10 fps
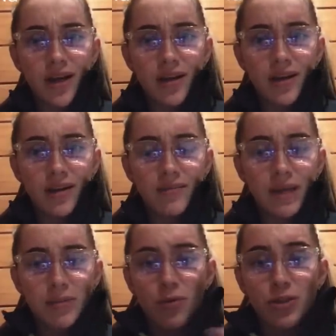and
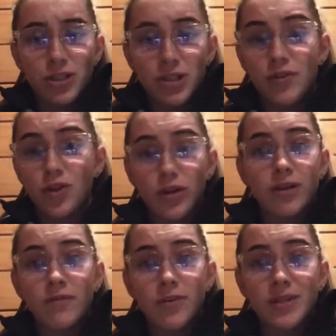people watching this, if you're not an
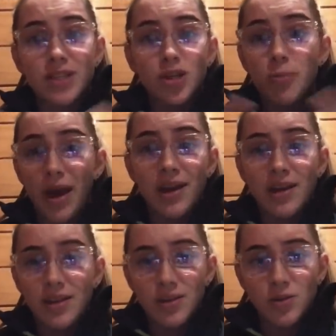influencer, you may get
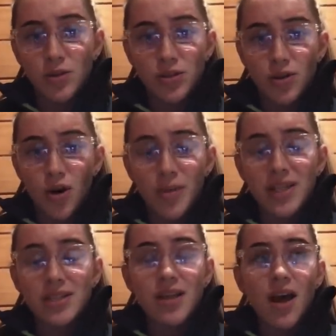these sorts of comments.